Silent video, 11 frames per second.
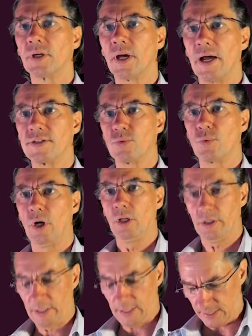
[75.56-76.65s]
as well
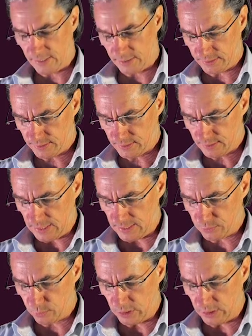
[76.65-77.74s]

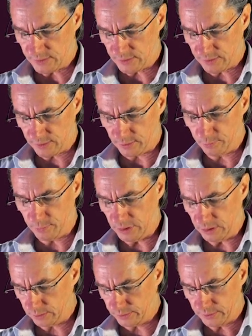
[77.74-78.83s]
as the
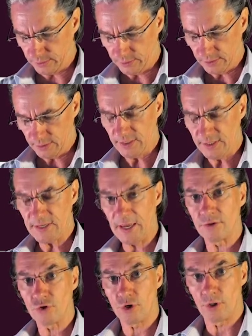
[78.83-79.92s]
build
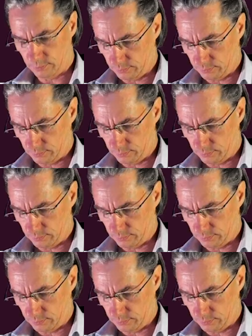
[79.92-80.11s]
essential.